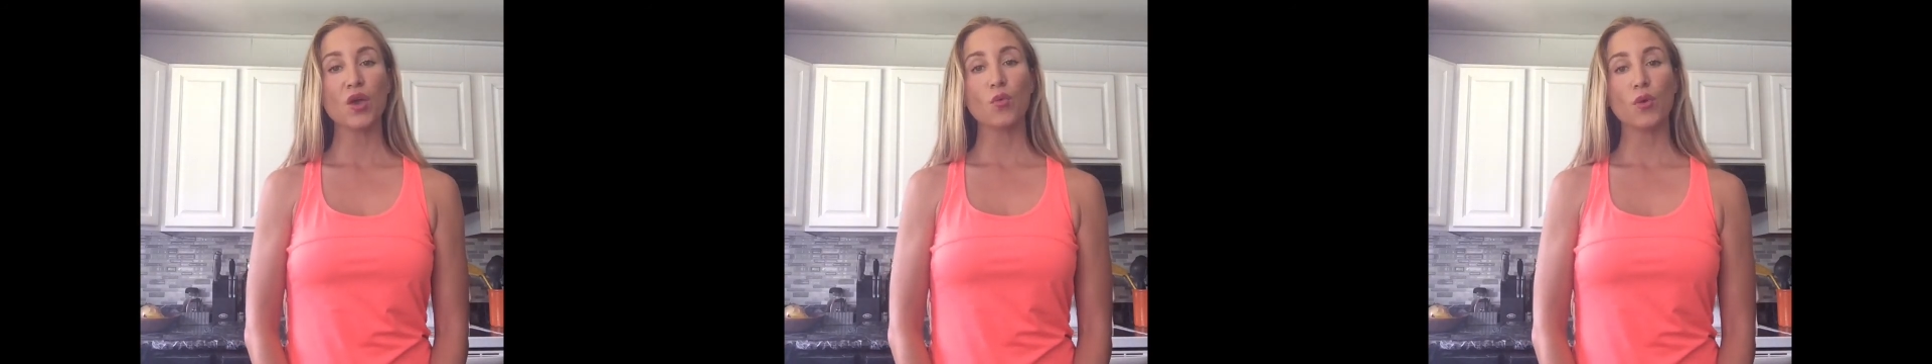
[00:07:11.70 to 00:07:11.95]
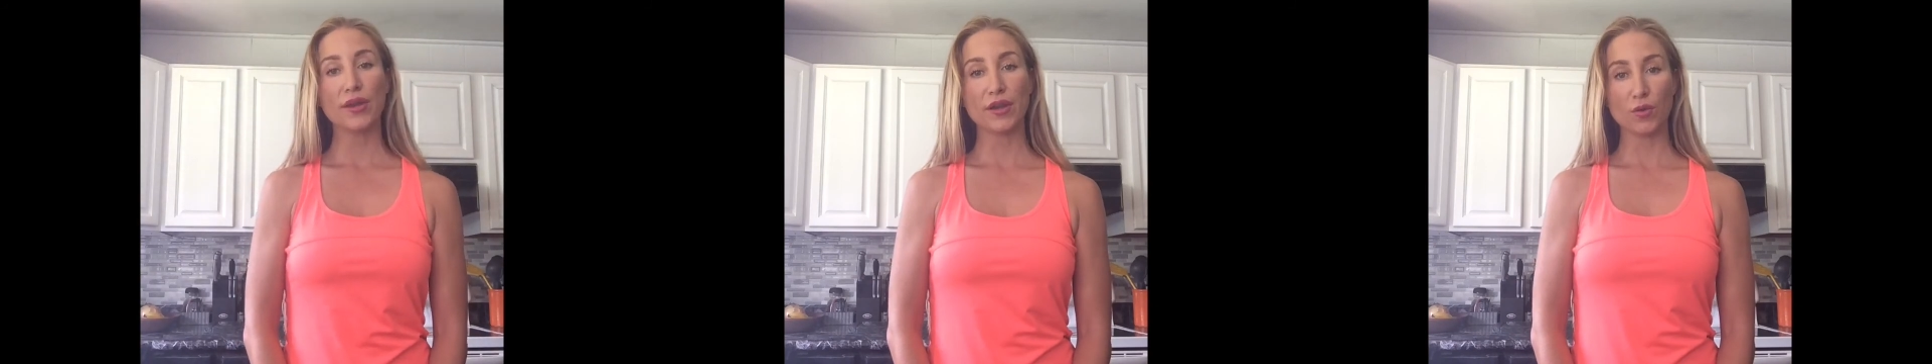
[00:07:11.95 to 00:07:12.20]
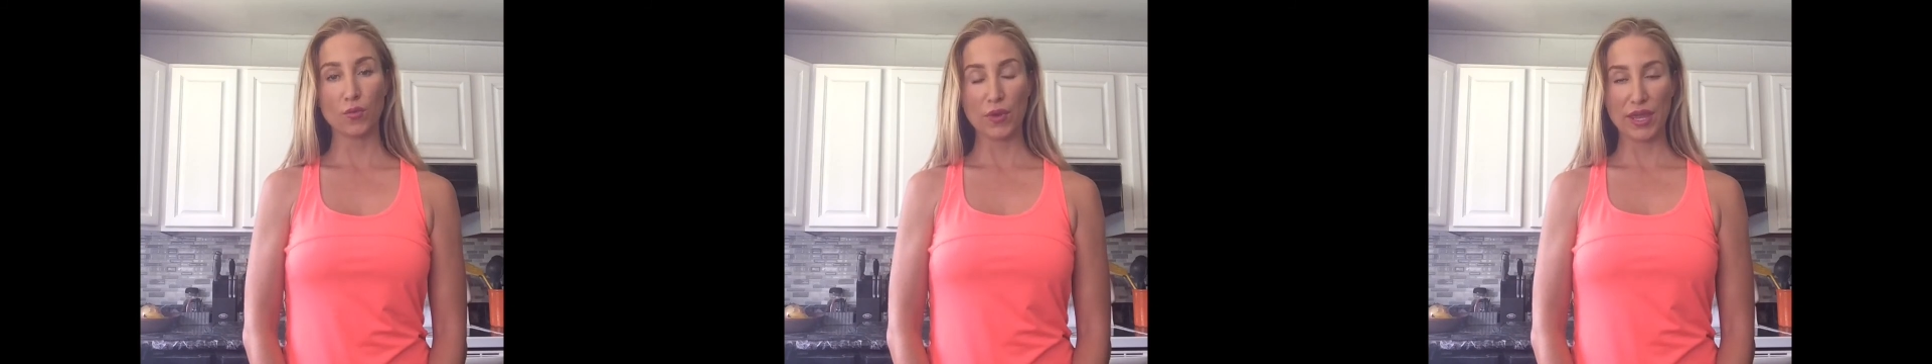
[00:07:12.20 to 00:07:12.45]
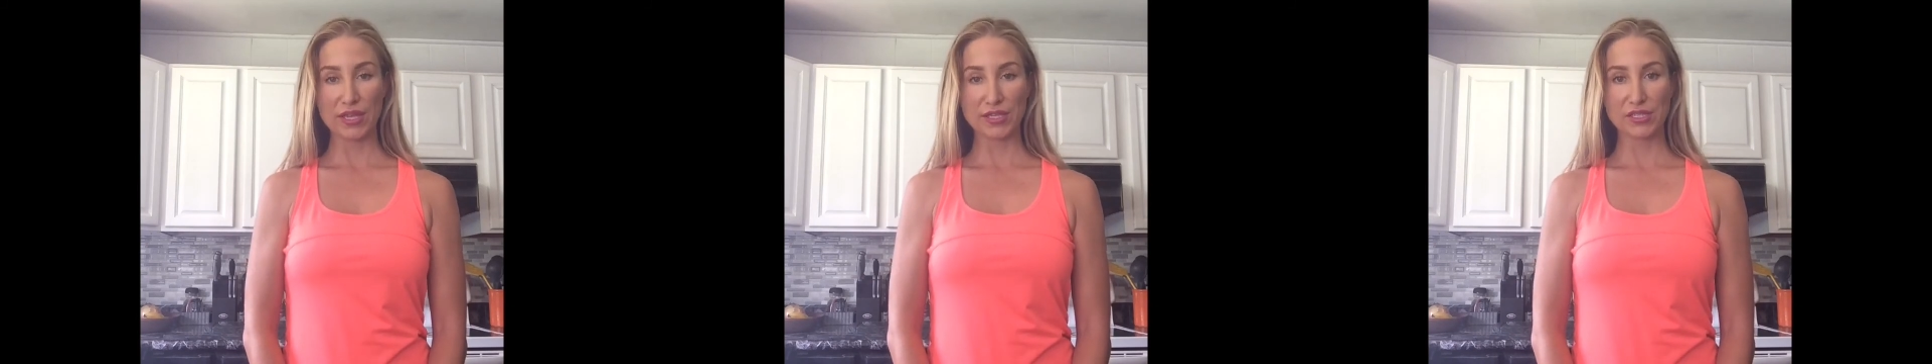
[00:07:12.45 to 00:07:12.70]
what are
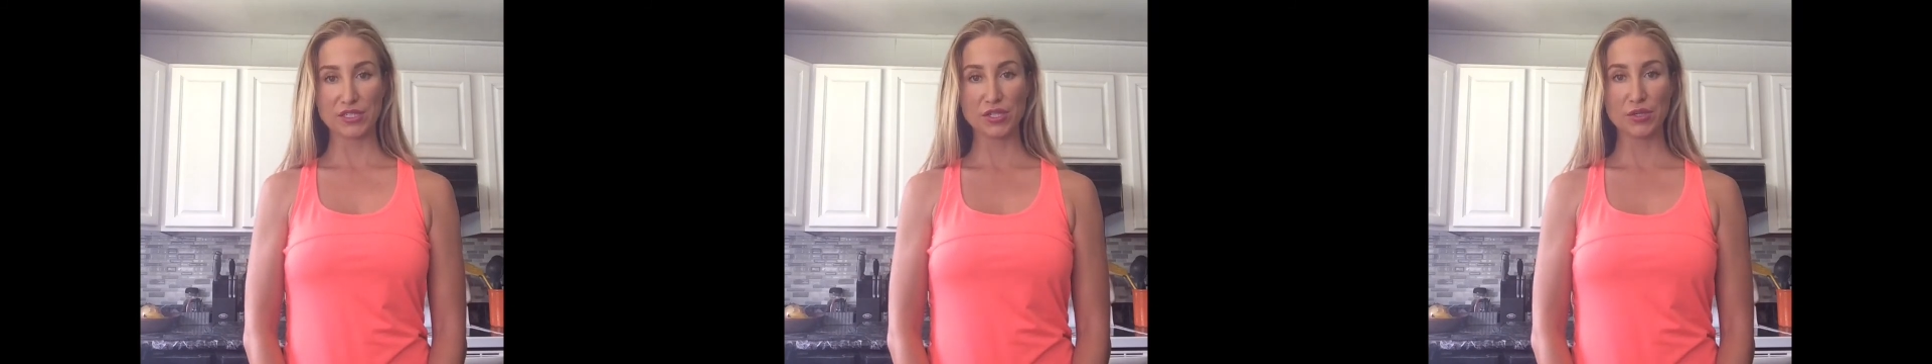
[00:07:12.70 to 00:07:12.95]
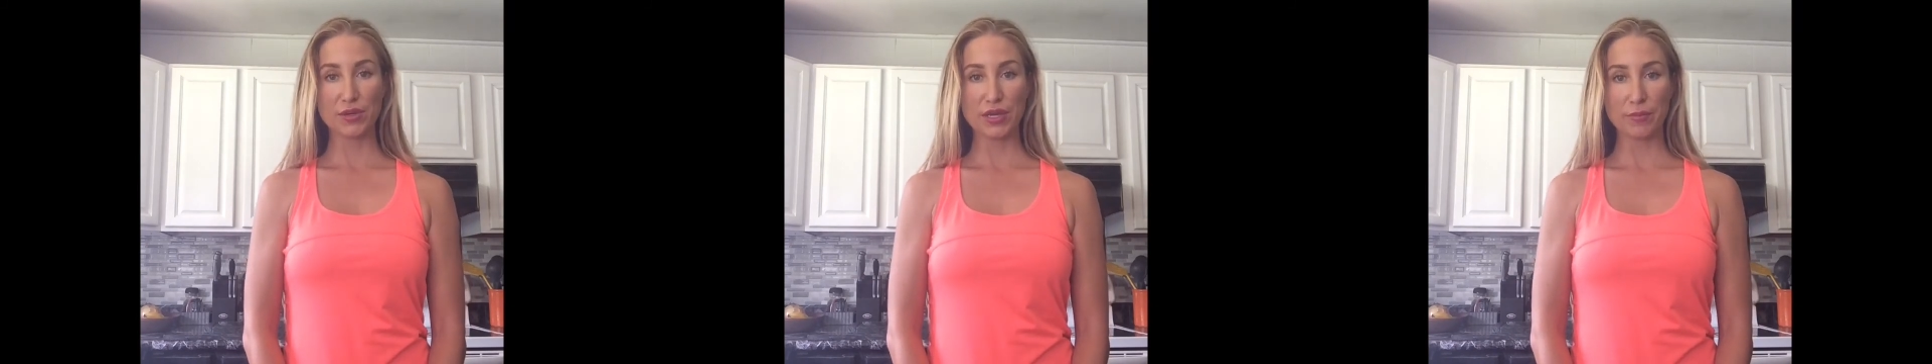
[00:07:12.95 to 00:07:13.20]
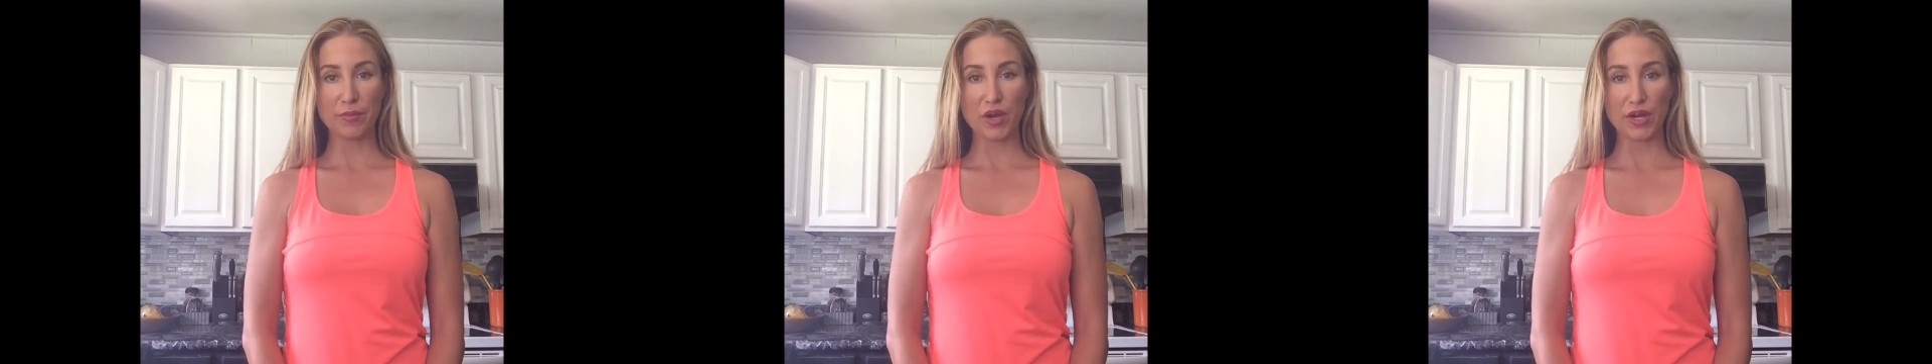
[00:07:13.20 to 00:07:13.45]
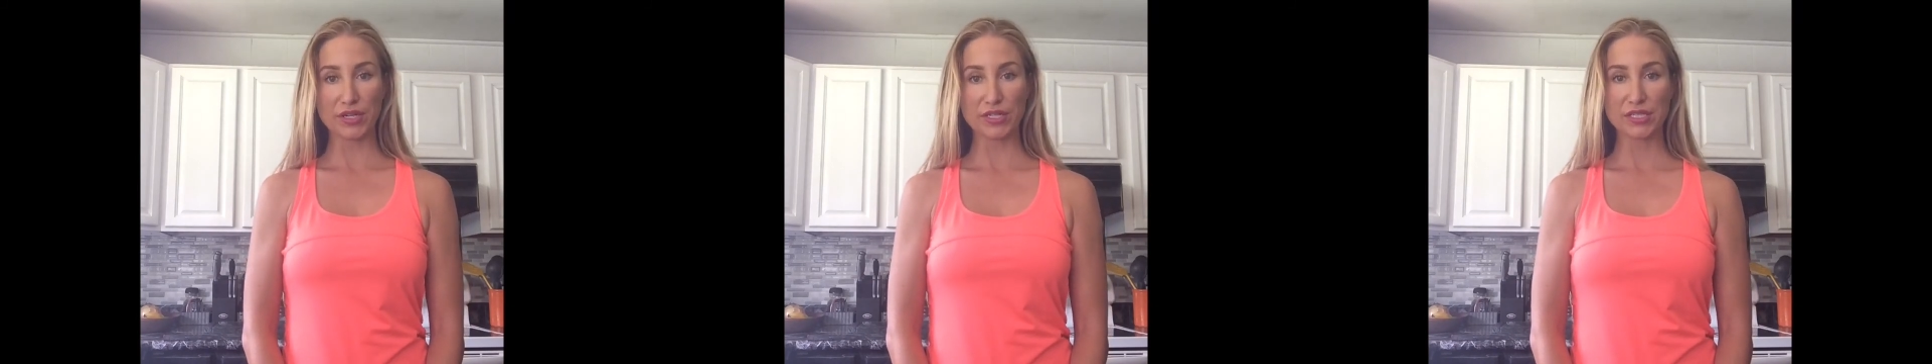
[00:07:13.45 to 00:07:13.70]
ways to
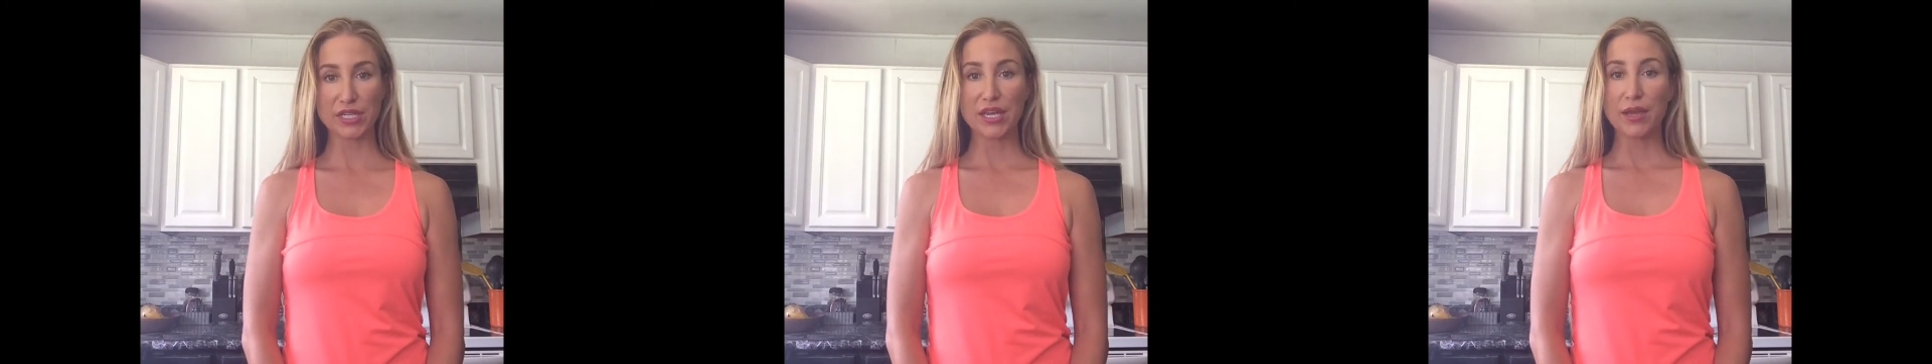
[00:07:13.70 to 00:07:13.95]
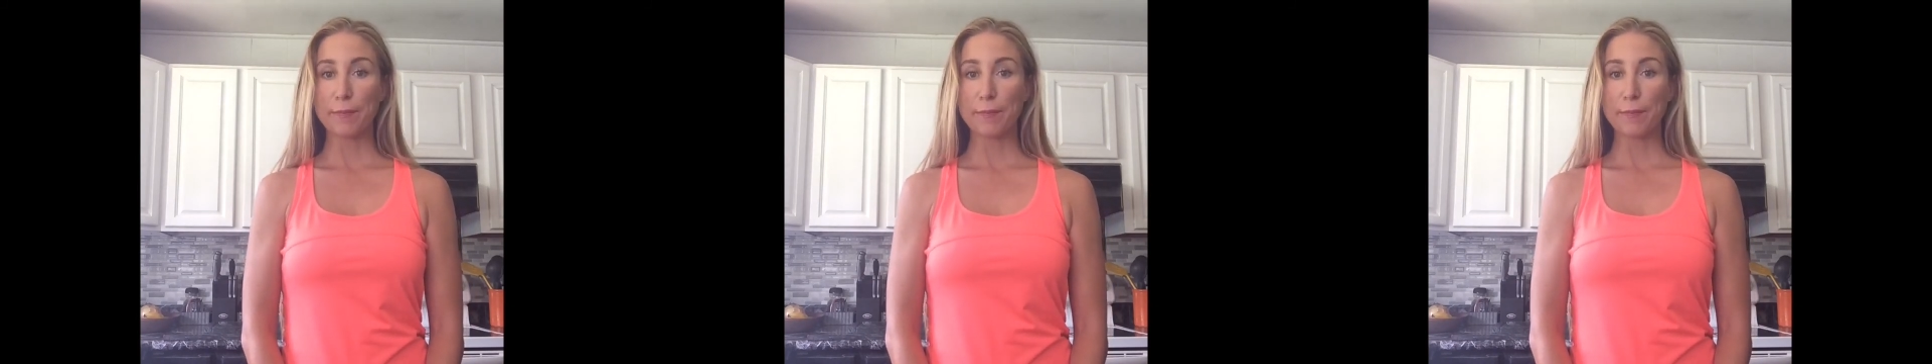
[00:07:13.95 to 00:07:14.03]
impart